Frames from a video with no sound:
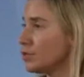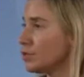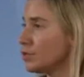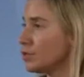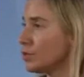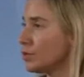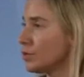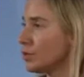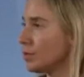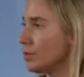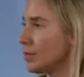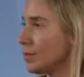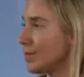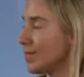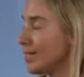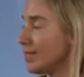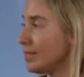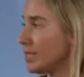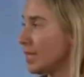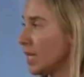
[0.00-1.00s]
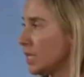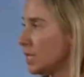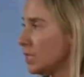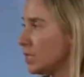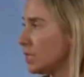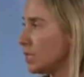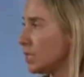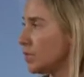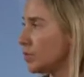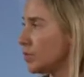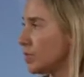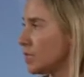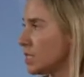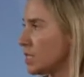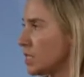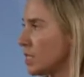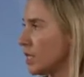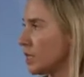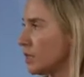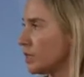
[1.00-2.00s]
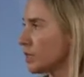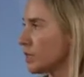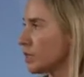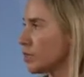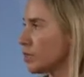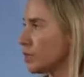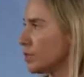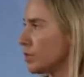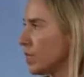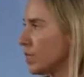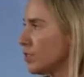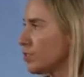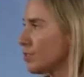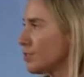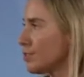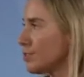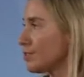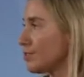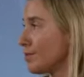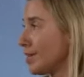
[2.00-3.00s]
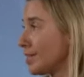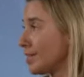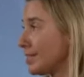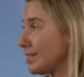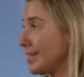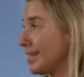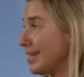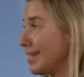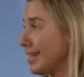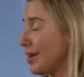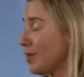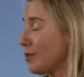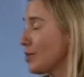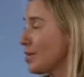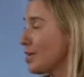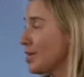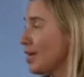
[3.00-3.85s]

to maybe at the end of this day of consultations rather than now.